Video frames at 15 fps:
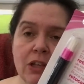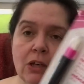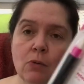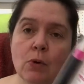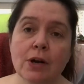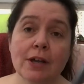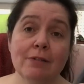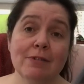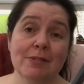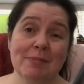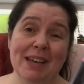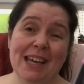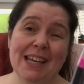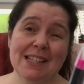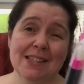working with
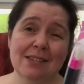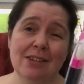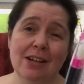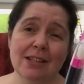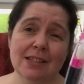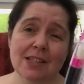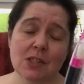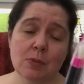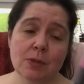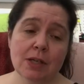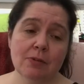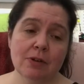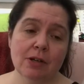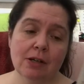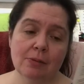my hands a lot next
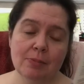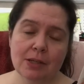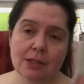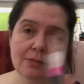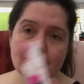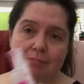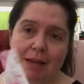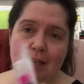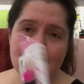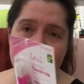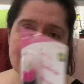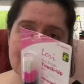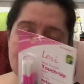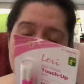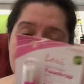week. I'll be making
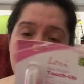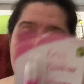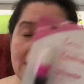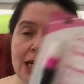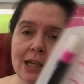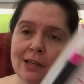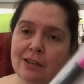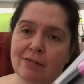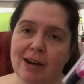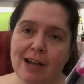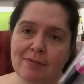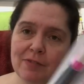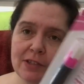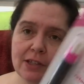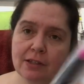stuff,
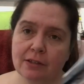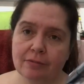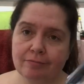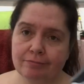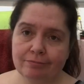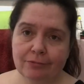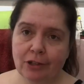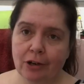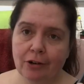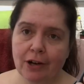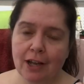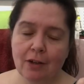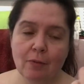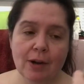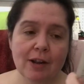crafting,
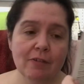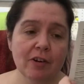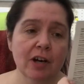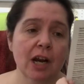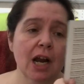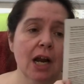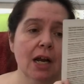arting, whatever.